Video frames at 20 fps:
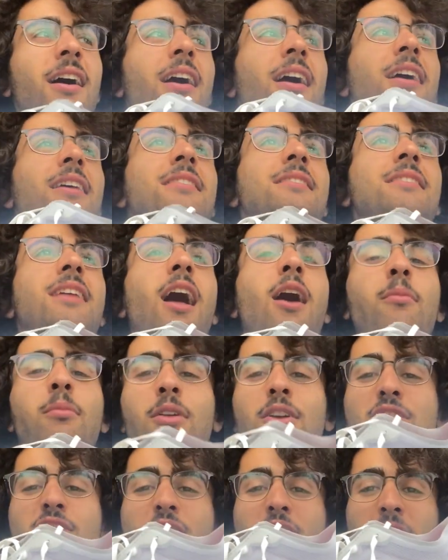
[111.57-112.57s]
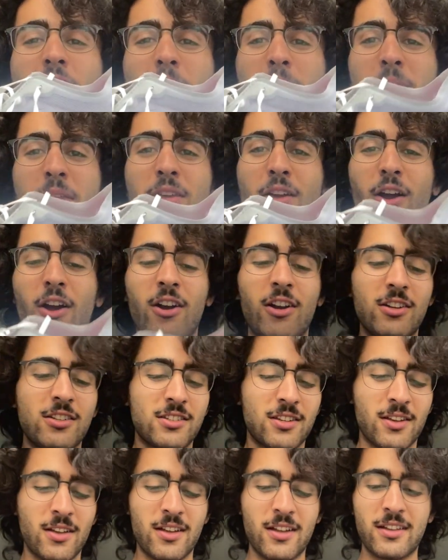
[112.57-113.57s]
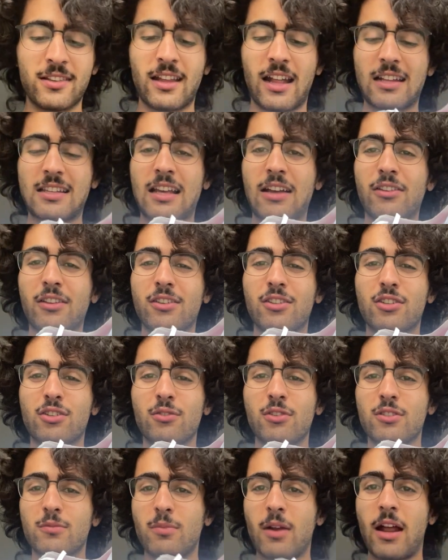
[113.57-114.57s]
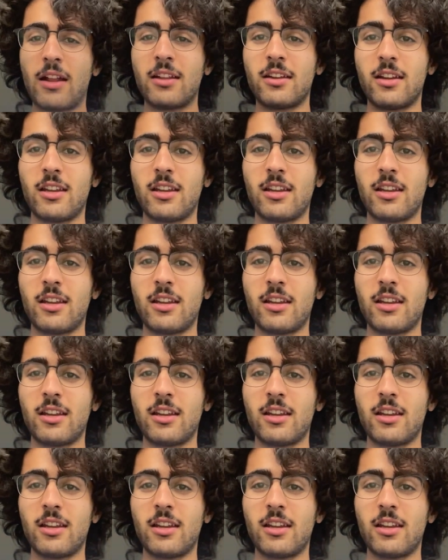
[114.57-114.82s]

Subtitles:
establish PRs. That's how this shoe is branded.